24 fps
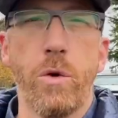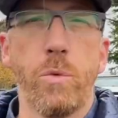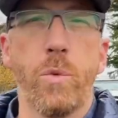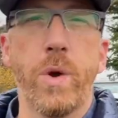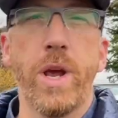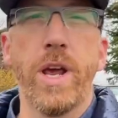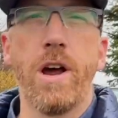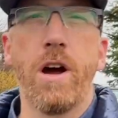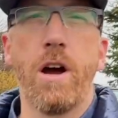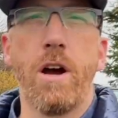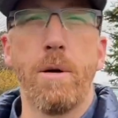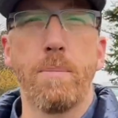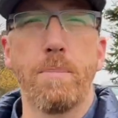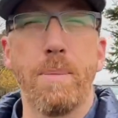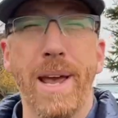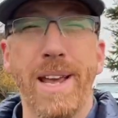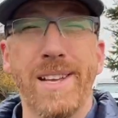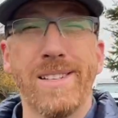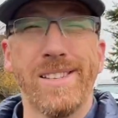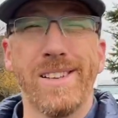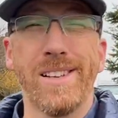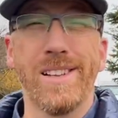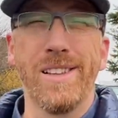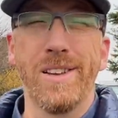We are
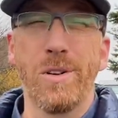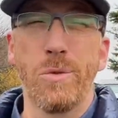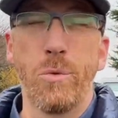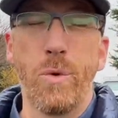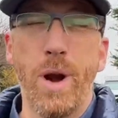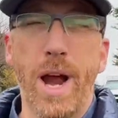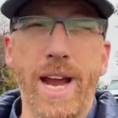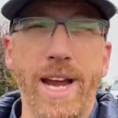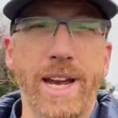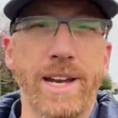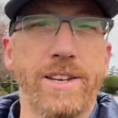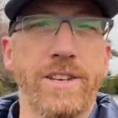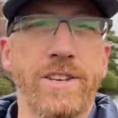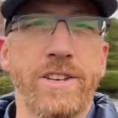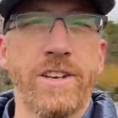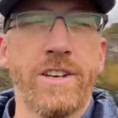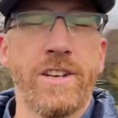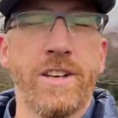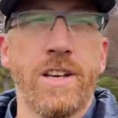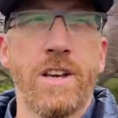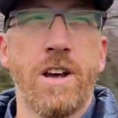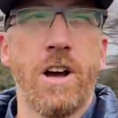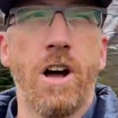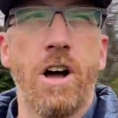basically right
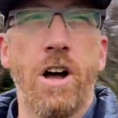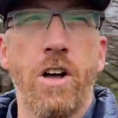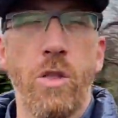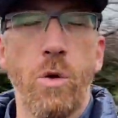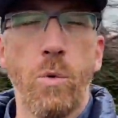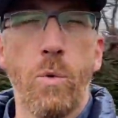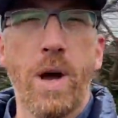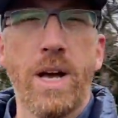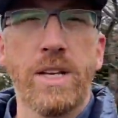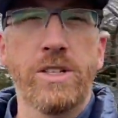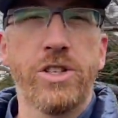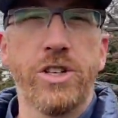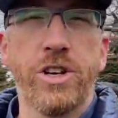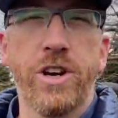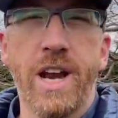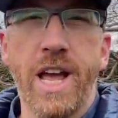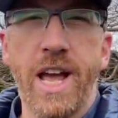on the western